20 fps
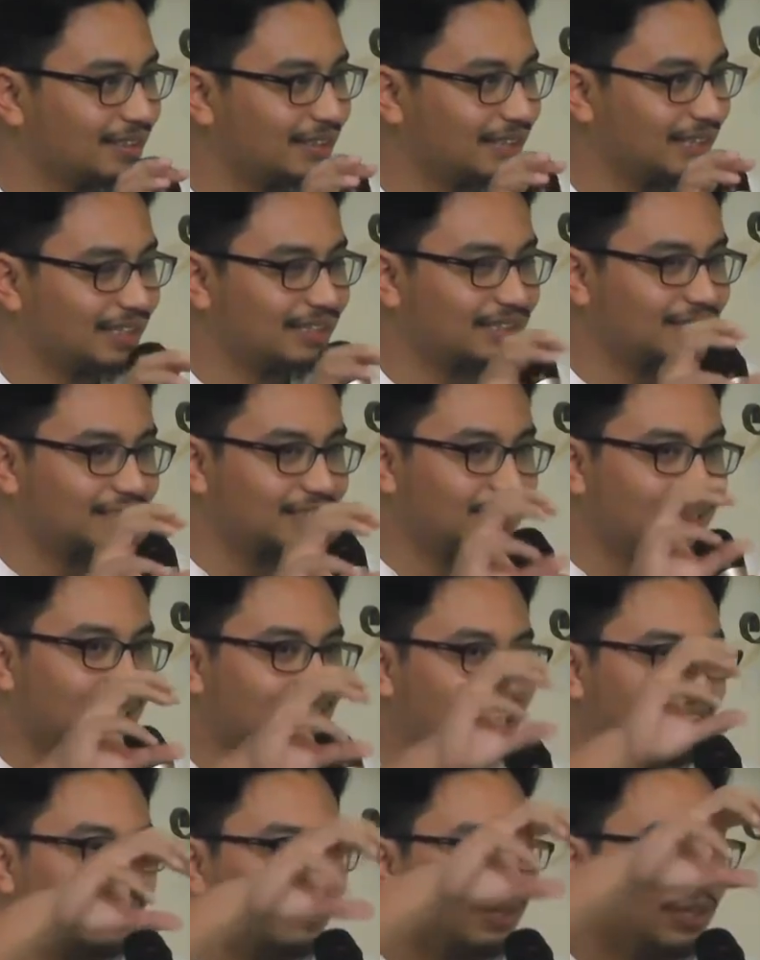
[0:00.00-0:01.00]
yes,
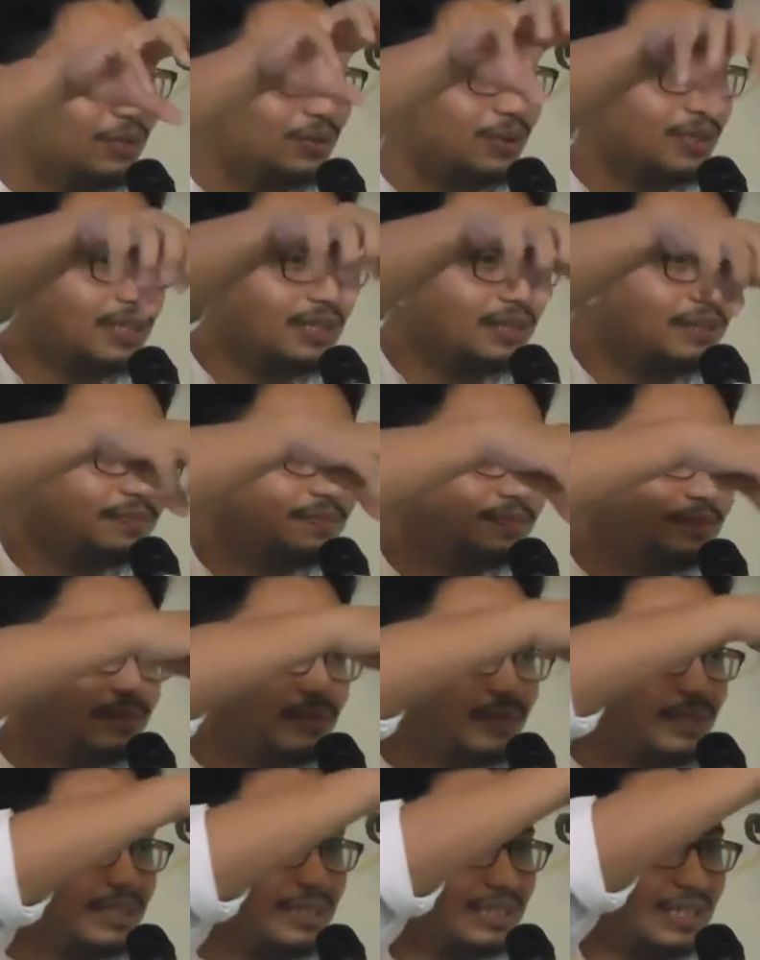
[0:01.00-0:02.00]
individual,
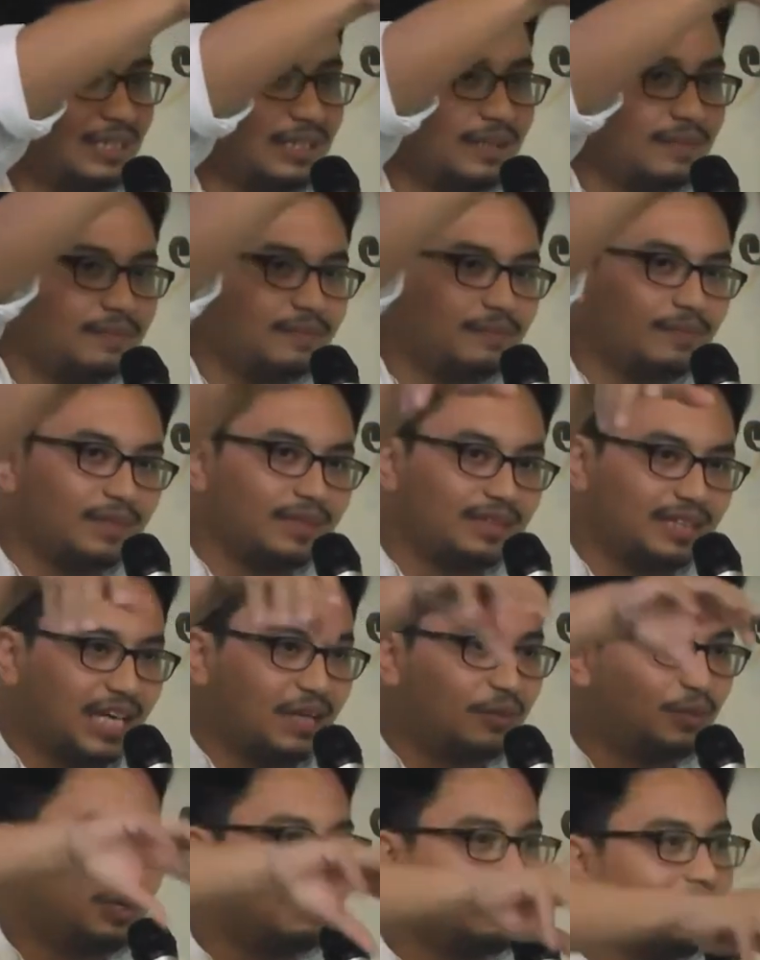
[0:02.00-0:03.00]
say,
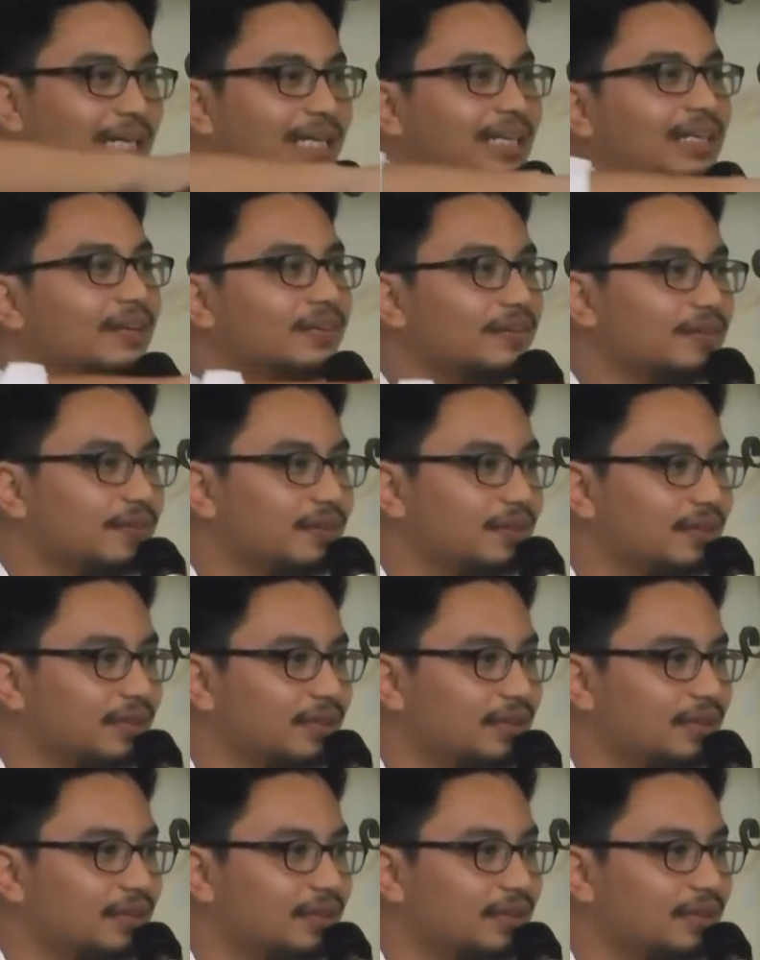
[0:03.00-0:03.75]
network players.